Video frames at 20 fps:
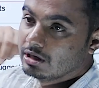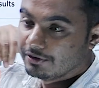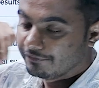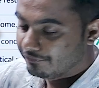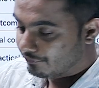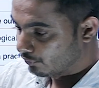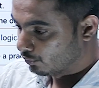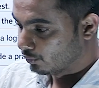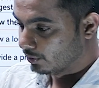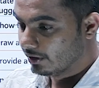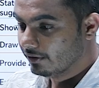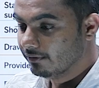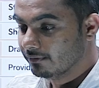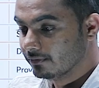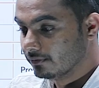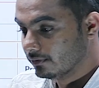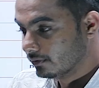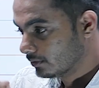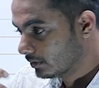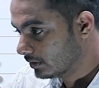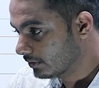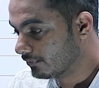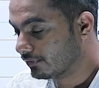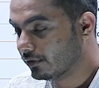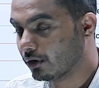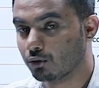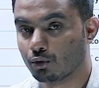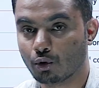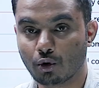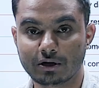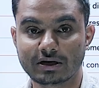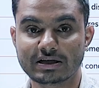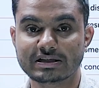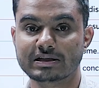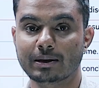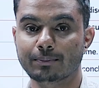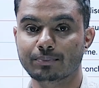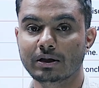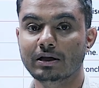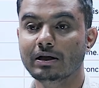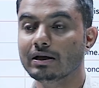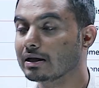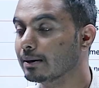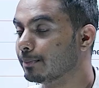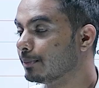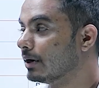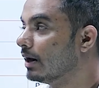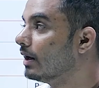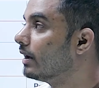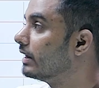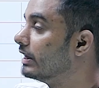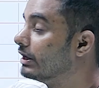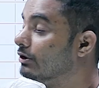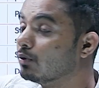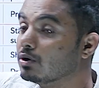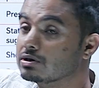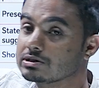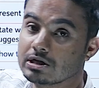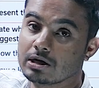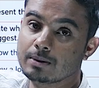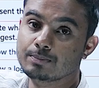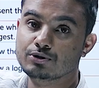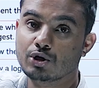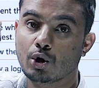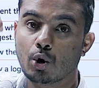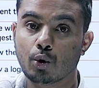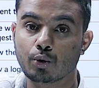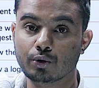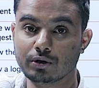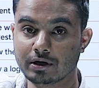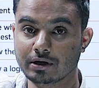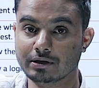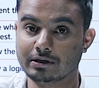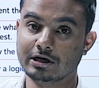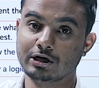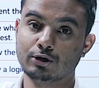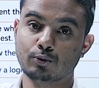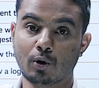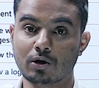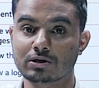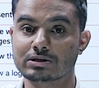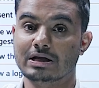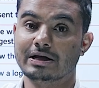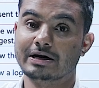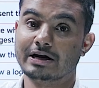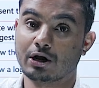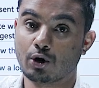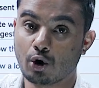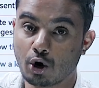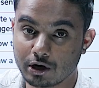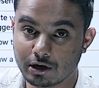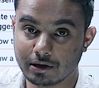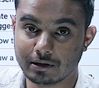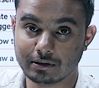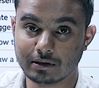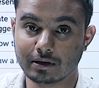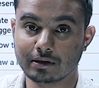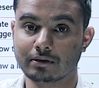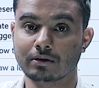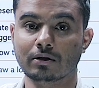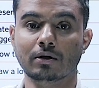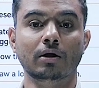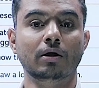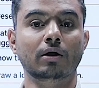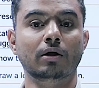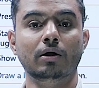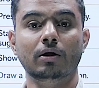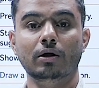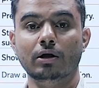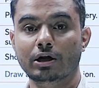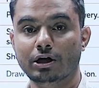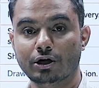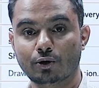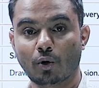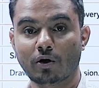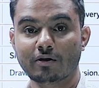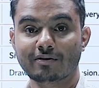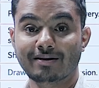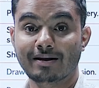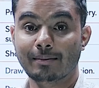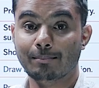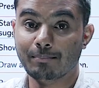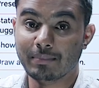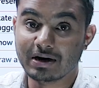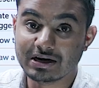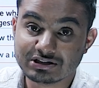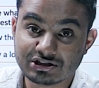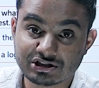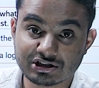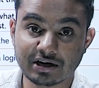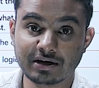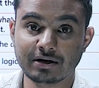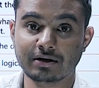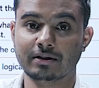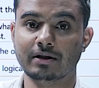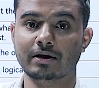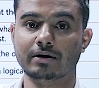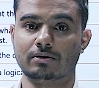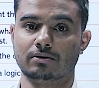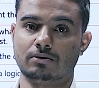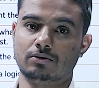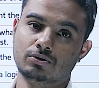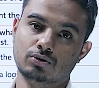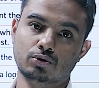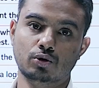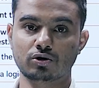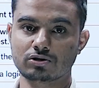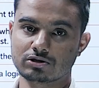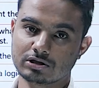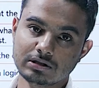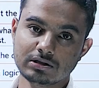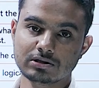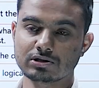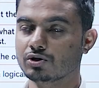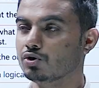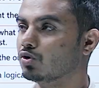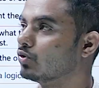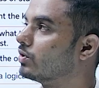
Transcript: If you have noticed something, keep it like it was observed that. It was recorded that. It was mentioned that. Those things